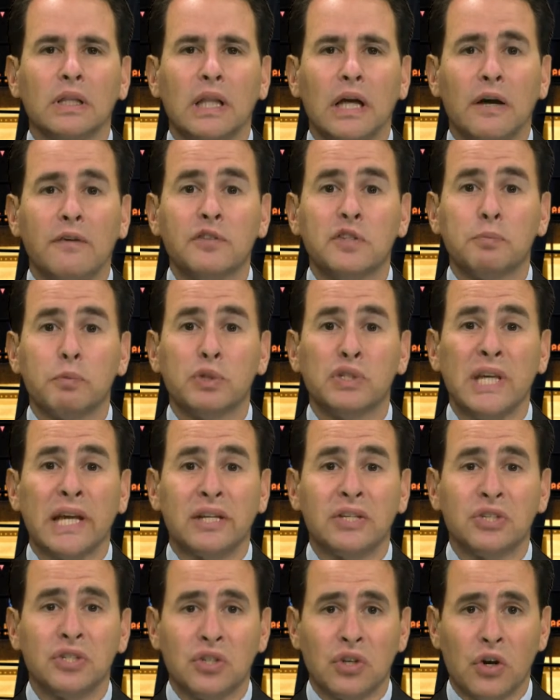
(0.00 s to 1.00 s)
gloves
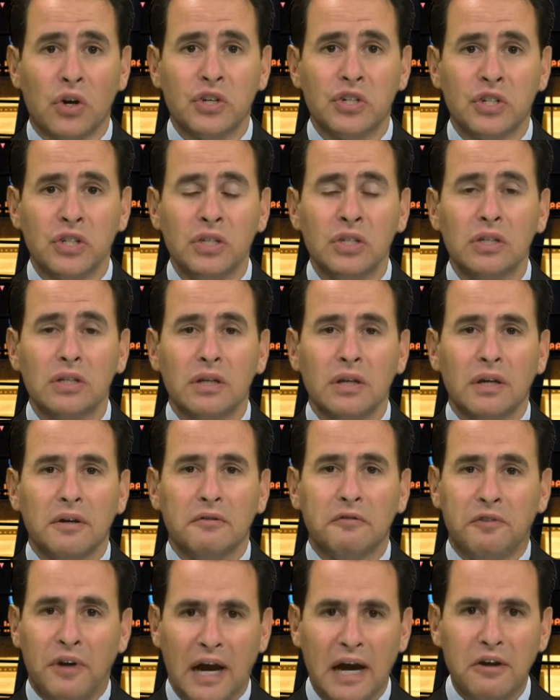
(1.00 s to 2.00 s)
protect surgeons,
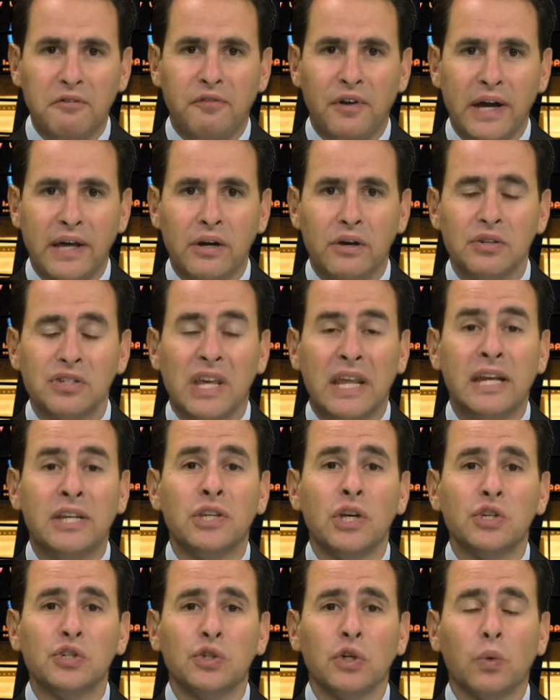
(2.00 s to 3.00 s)
firefighters, and
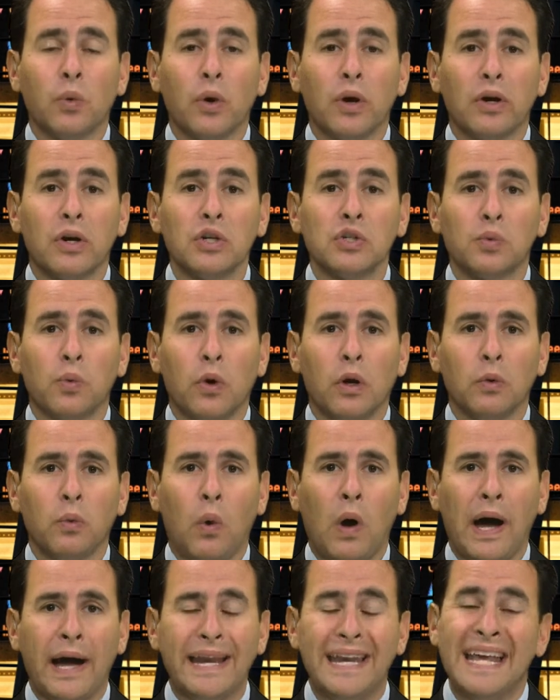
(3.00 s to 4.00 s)
industrial workers
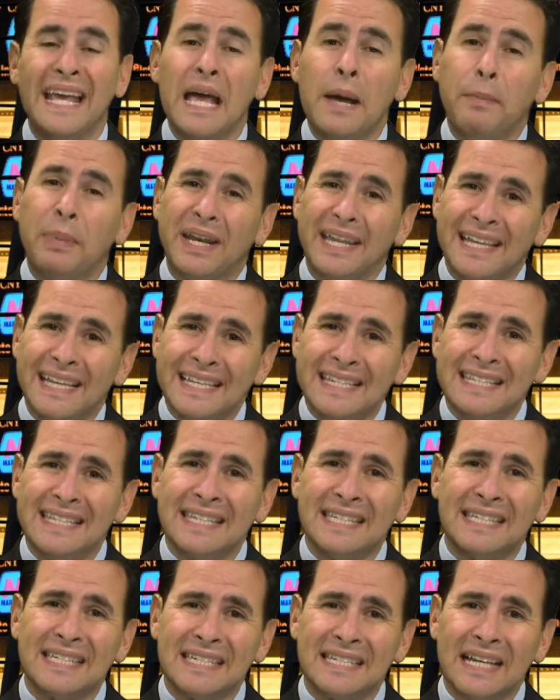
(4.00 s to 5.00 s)
worldwide. But is
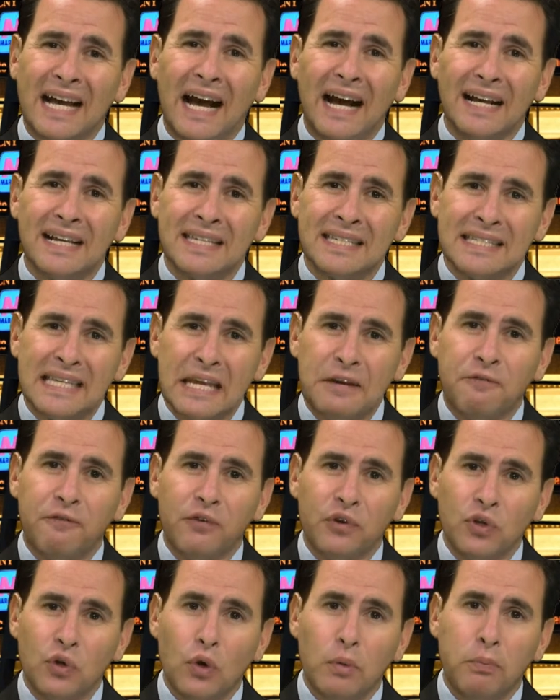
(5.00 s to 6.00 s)
the stock safe
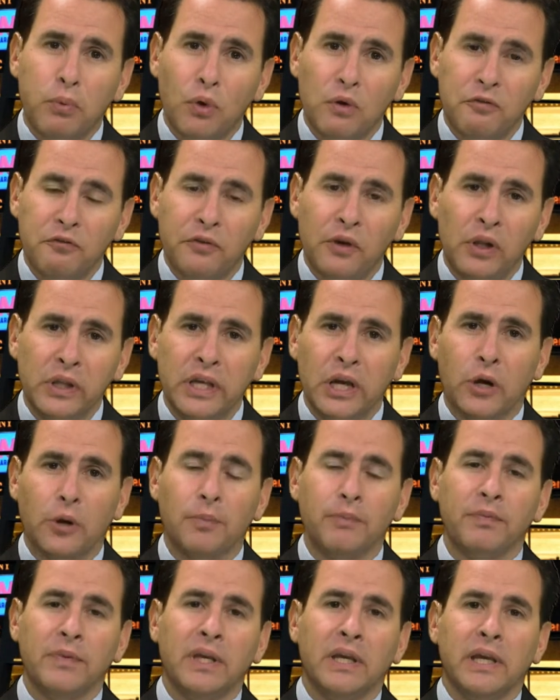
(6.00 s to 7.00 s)
for your portfolio?
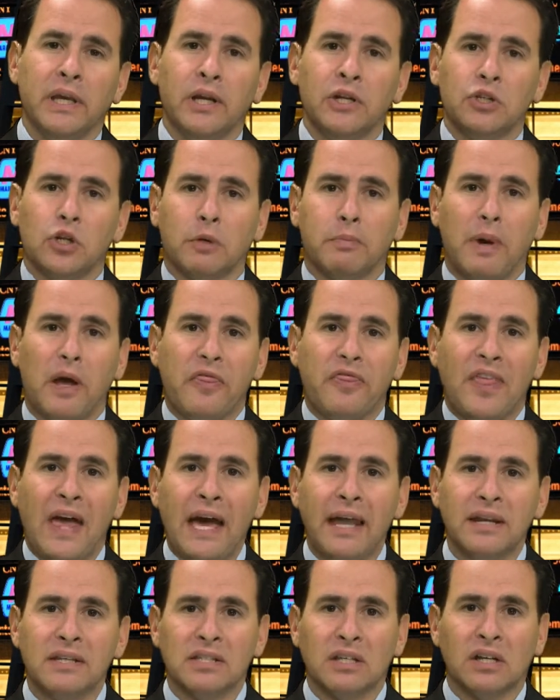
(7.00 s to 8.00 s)
Here to talk about
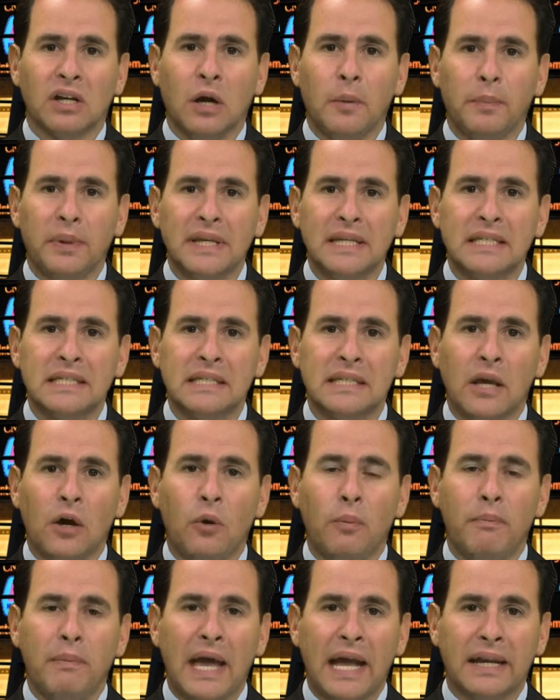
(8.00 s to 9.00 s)
that is the company's
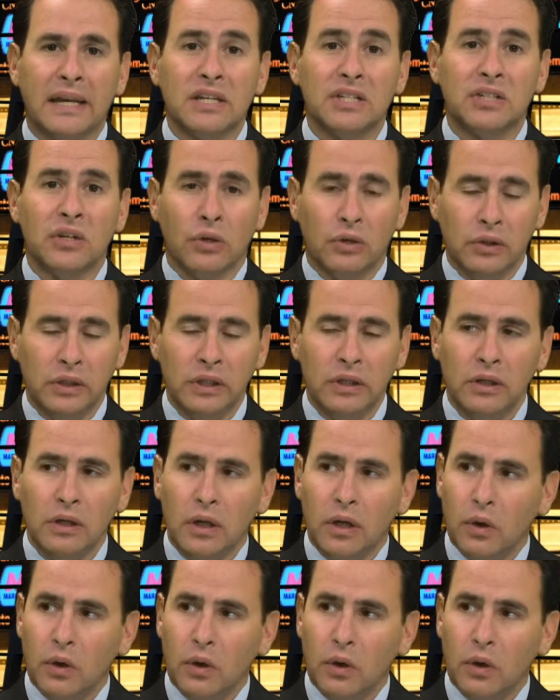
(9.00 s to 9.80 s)
CEO, Magnus Nicolin.